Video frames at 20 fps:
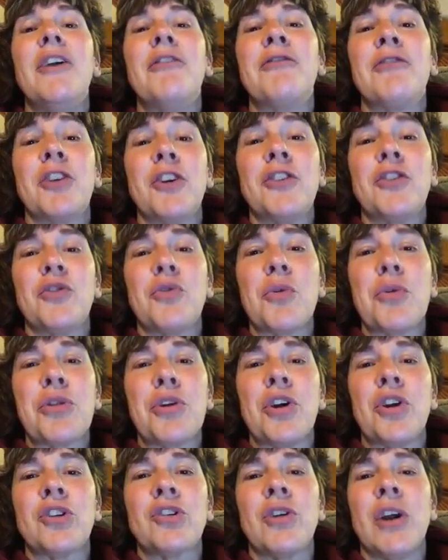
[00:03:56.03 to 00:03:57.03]
1st through
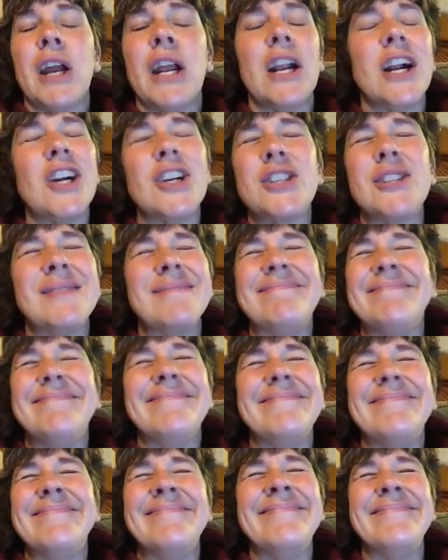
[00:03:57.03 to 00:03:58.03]
3rd graders?
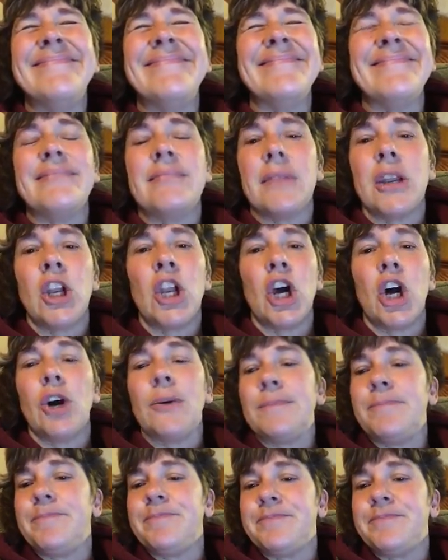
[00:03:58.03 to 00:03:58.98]
No.